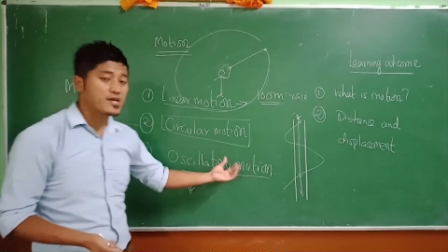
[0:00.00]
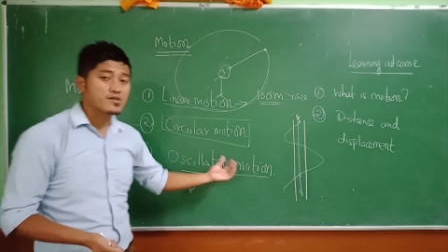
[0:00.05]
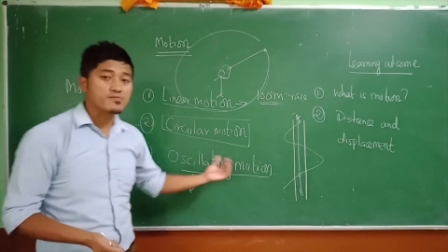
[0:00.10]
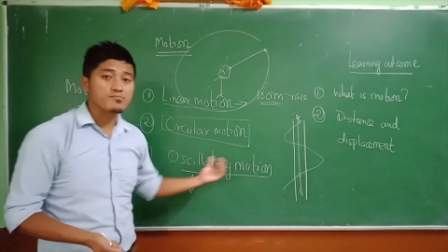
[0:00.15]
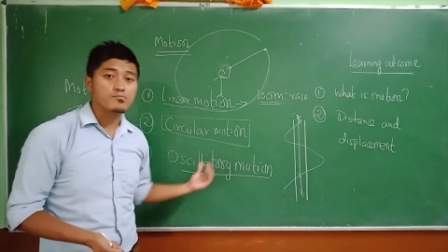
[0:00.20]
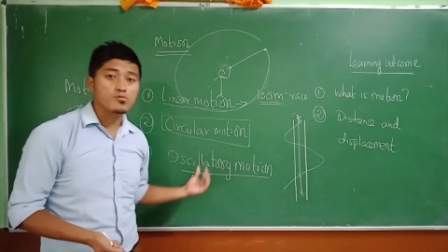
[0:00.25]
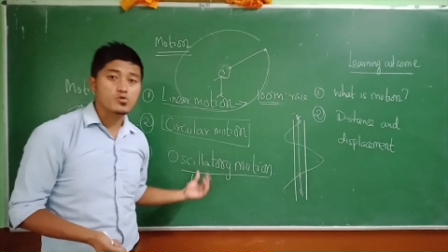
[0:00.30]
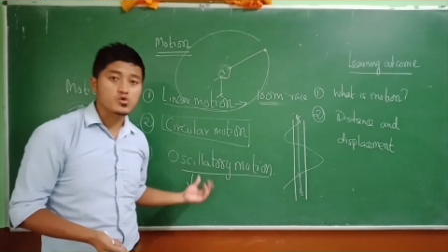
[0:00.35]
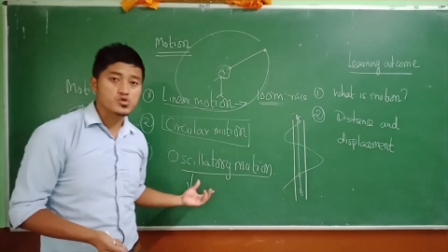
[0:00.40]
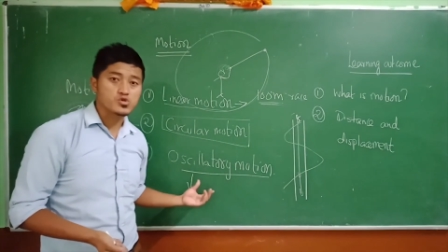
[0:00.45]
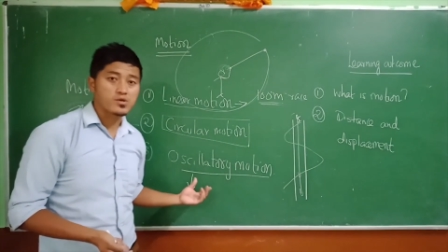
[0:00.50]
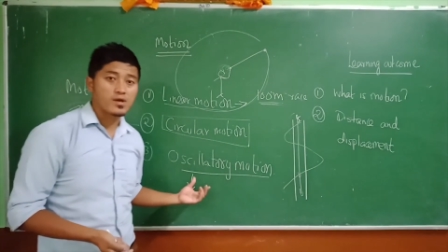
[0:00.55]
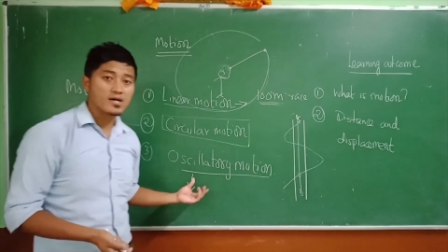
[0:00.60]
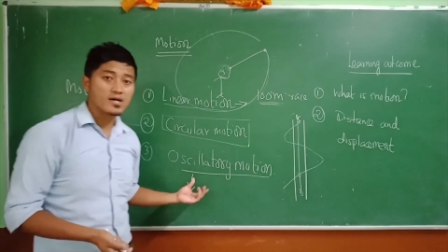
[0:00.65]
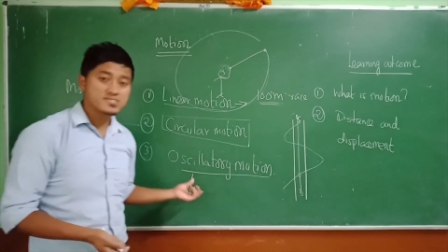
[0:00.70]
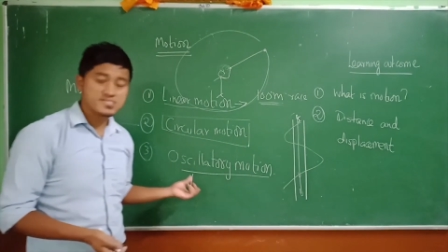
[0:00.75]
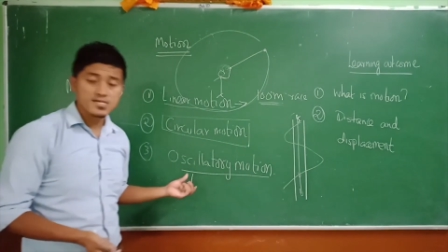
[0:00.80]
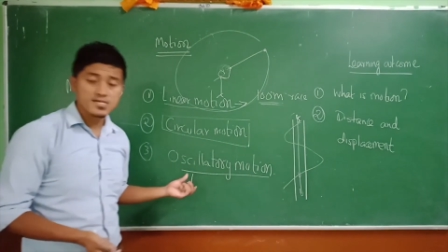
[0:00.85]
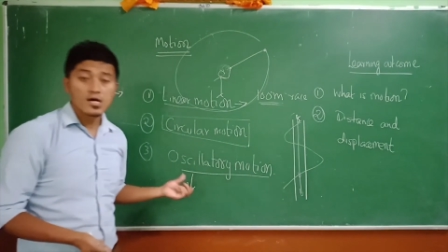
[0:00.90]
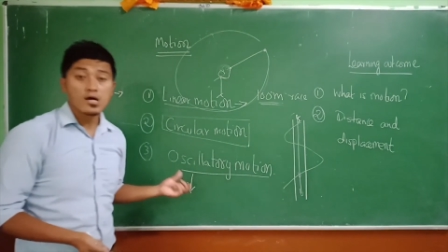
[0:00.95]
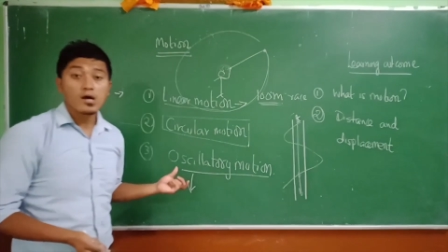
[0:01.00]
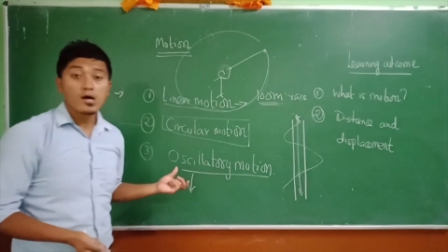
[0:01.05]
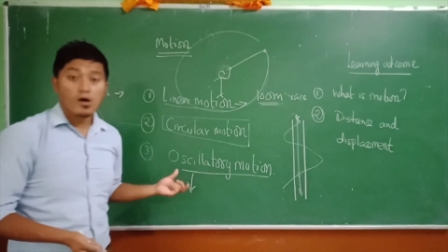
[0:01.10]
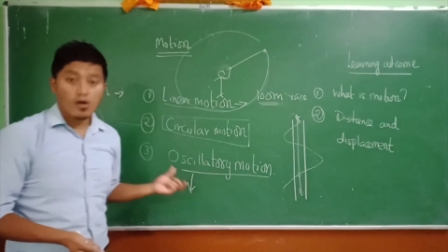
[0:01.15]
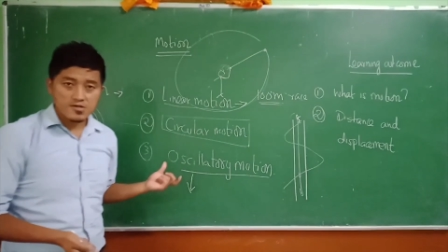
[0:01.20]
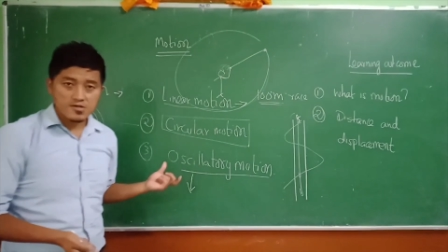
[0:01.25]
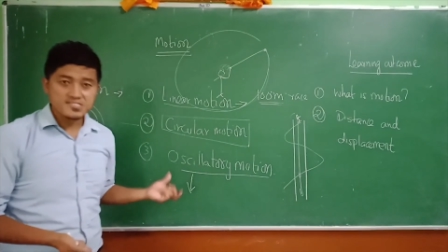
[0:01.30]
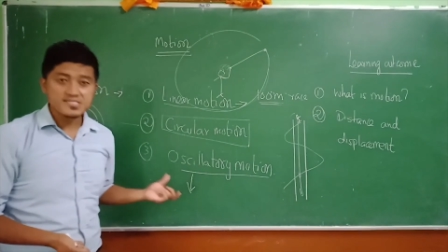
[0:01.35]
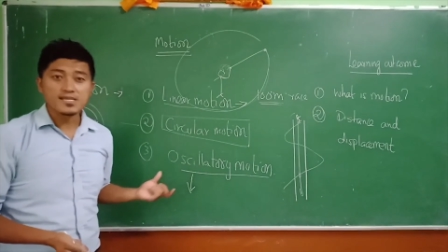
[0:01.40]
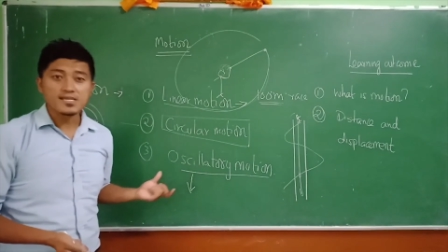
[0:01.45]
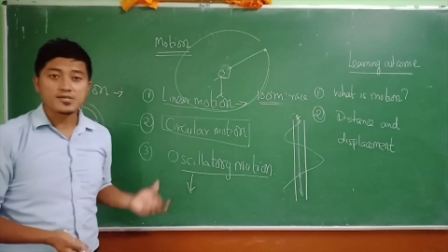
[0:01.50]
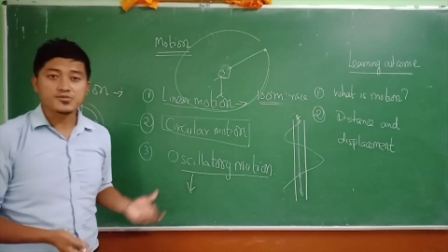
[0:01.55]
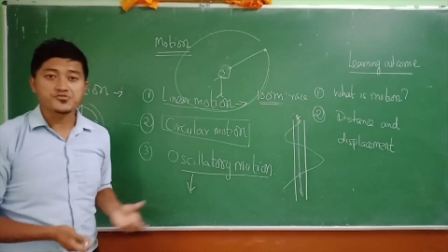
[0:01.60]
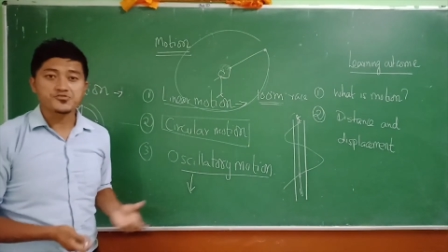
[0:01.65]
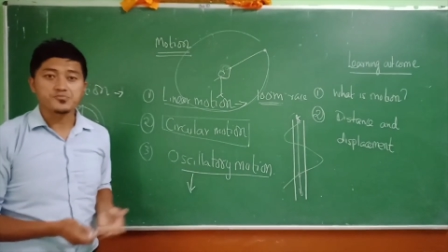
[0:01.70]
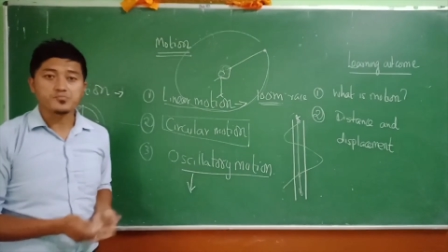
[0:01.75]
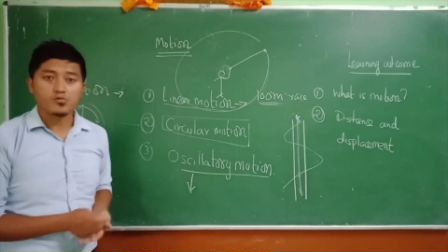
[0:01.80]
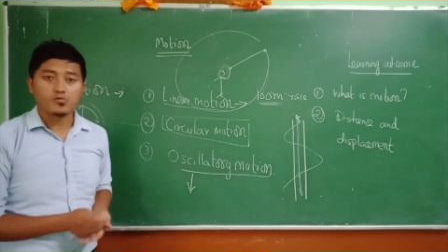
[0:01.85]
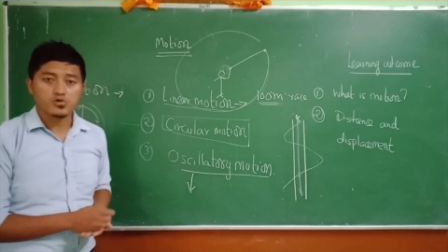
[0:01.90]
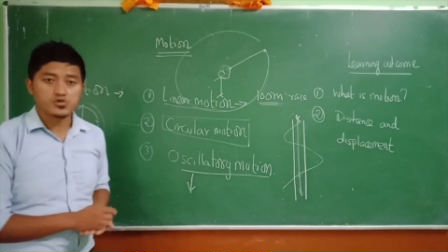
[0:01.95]
of motion as oscillatory
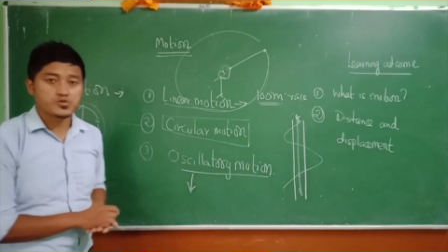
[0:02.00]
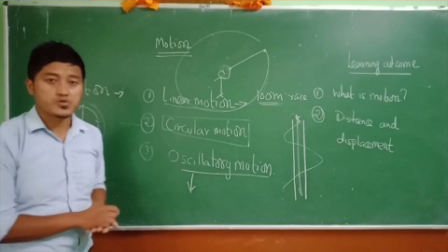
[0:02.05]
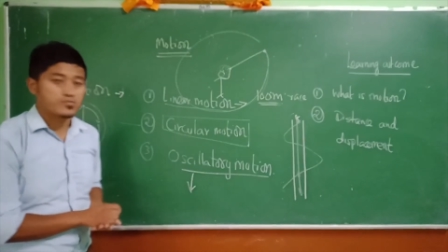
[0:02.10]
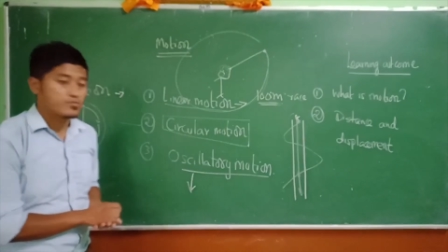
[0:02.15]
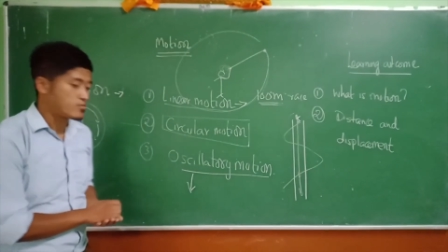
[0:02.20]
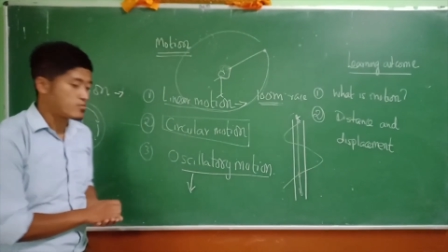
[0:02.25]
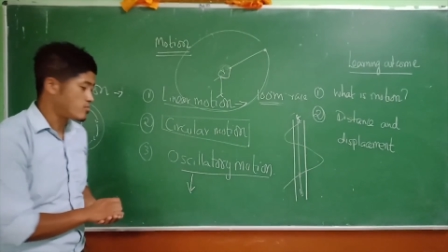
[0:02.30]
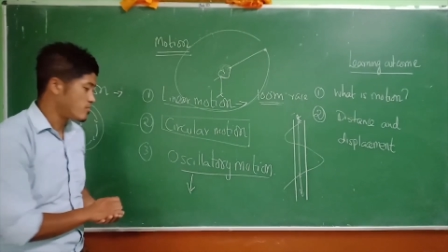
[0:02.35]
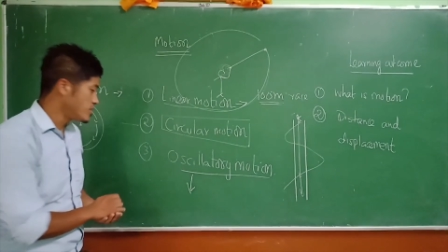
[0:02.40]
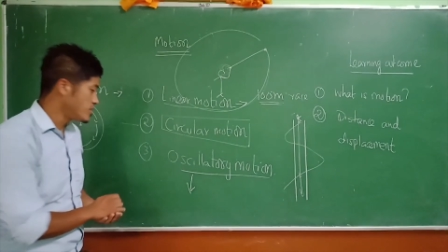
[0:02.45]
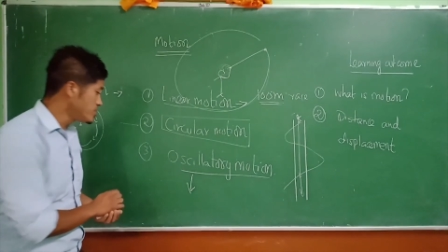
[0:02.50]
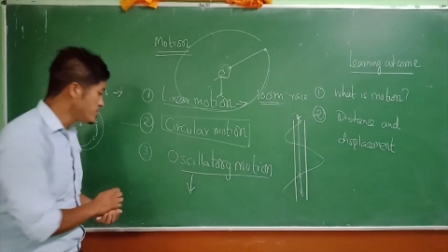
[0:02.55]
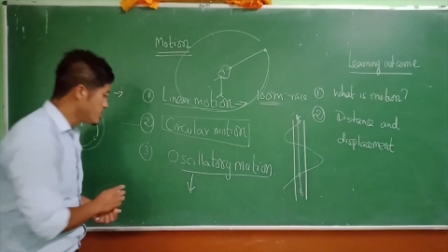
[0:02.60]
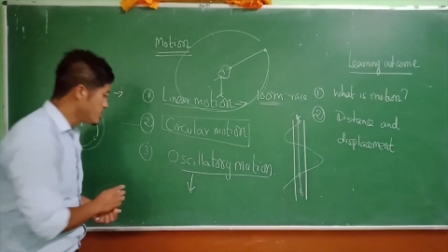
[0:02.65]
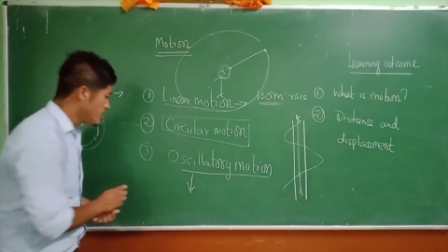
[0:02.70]
motion, right?